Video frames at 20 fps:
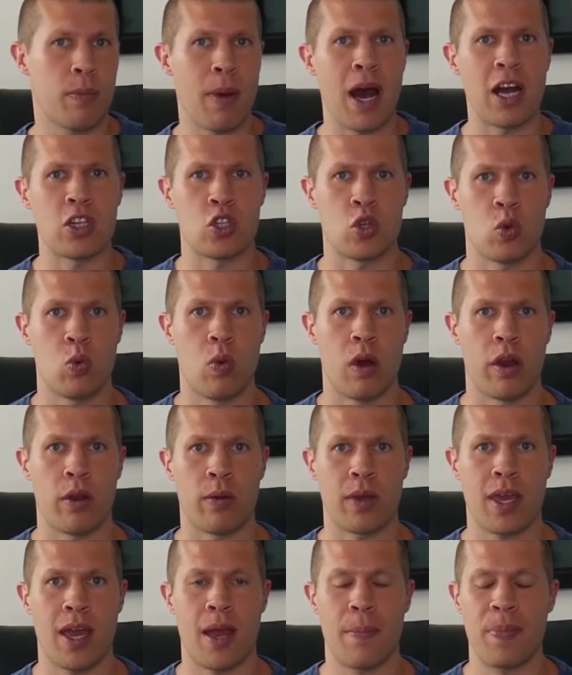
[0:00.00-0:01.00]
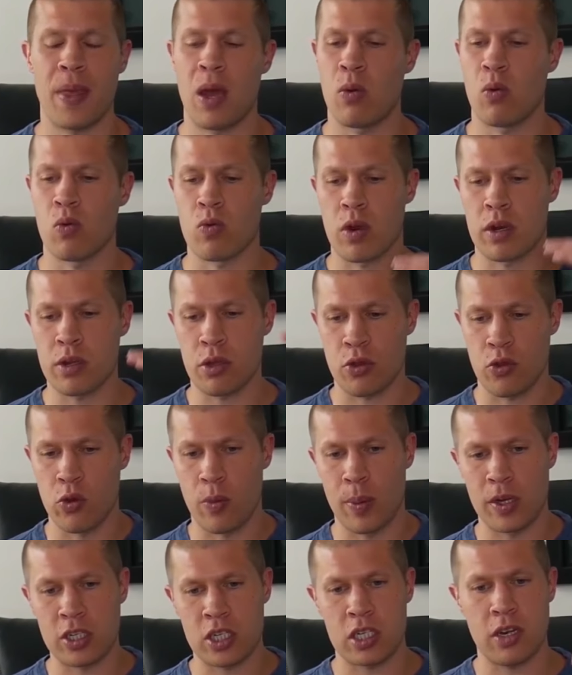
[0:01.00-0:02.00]
with module 1, okay? That will run you
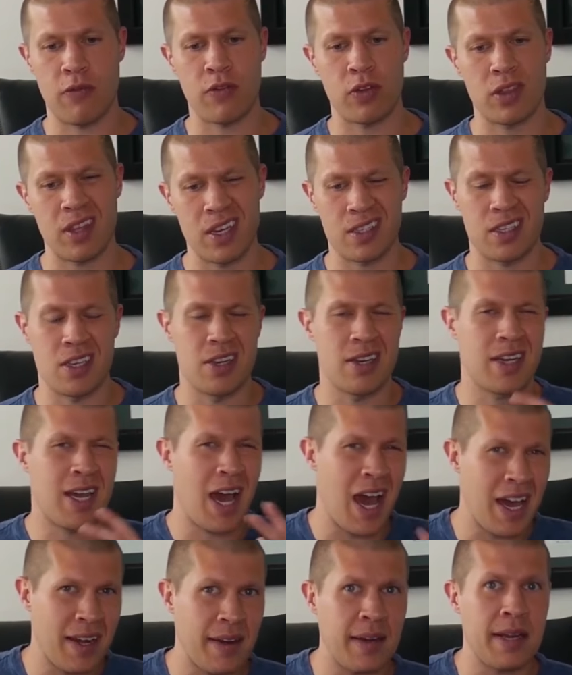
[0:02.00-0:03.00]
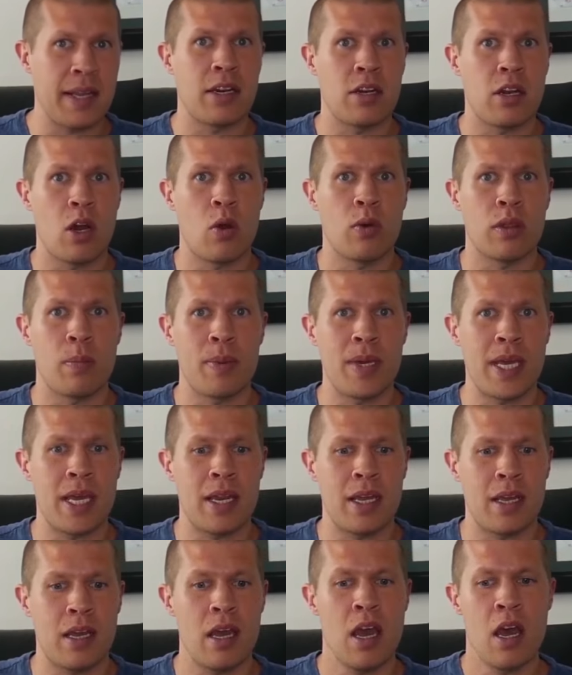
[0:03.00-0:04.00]
through a bunch of different things that you kind of need to know in the
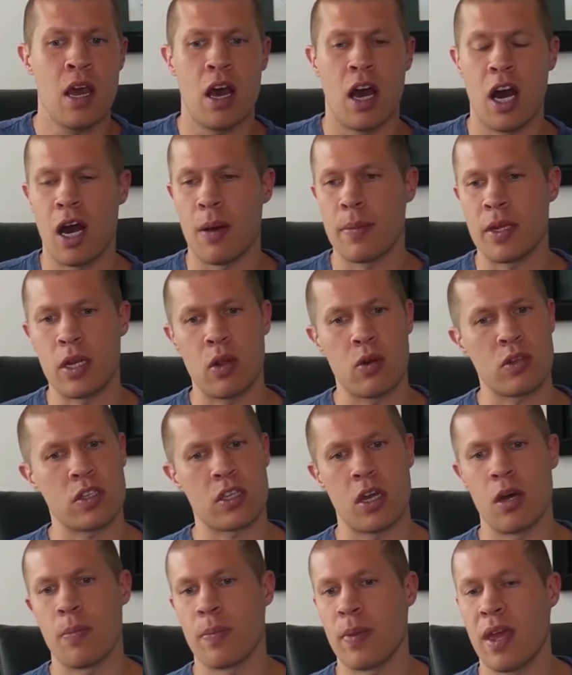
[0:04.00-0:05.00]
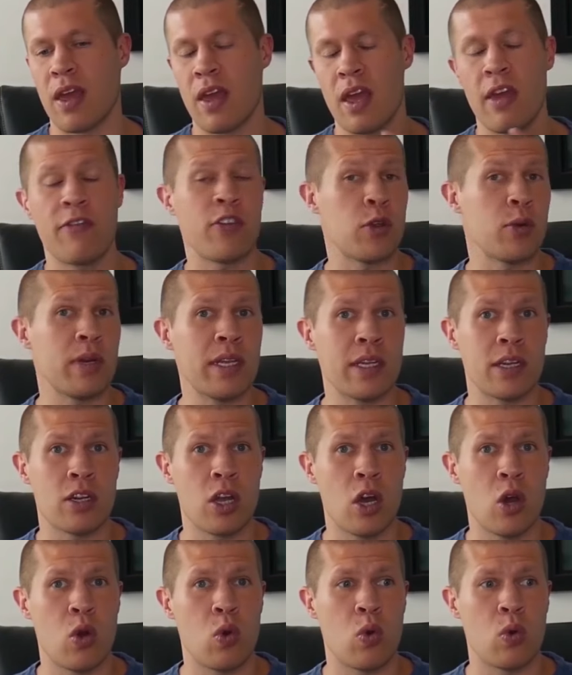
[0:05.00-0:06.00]
beginning. If you need to
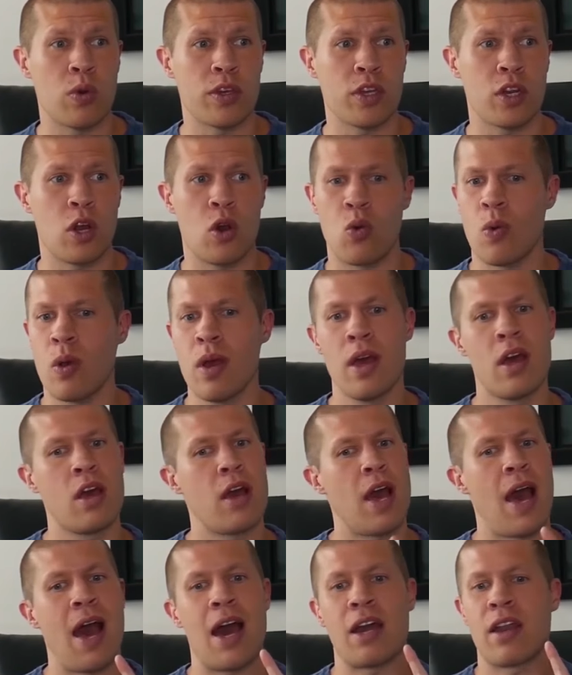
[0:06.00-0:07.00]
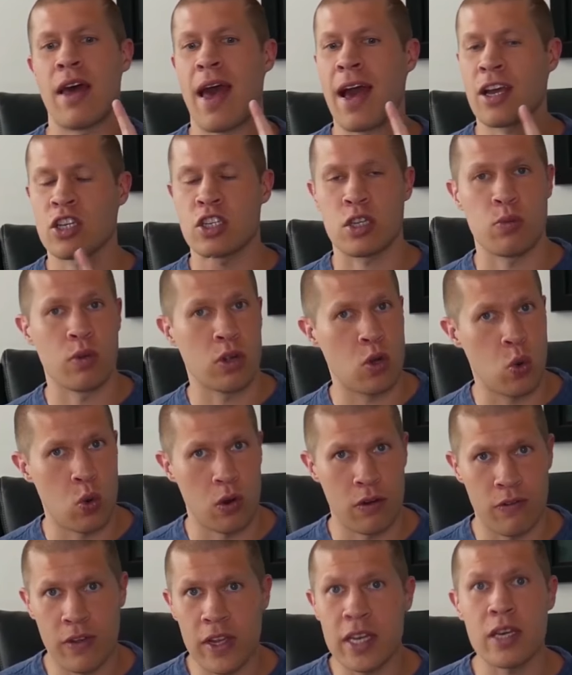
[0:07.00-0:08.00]
know, how to actually
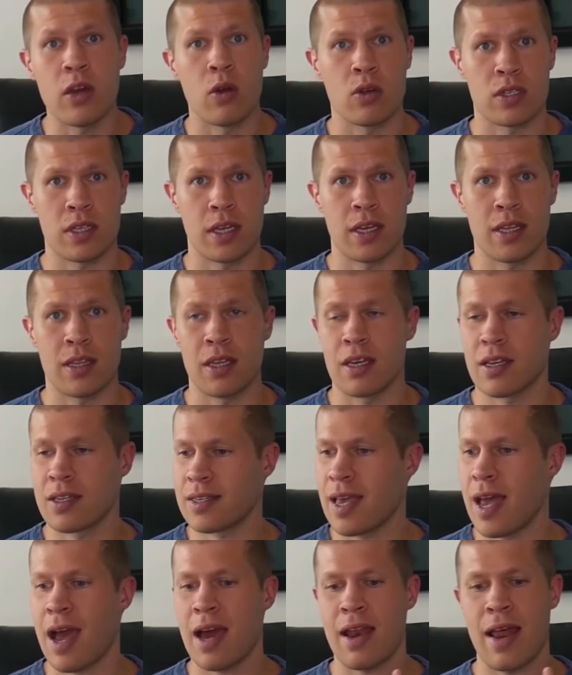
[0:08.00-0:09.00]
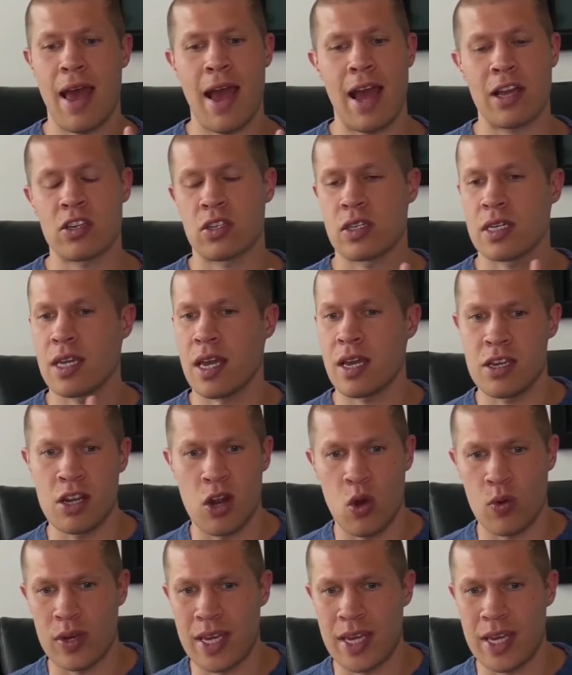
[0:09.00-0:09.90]
record videos like this, how to actually,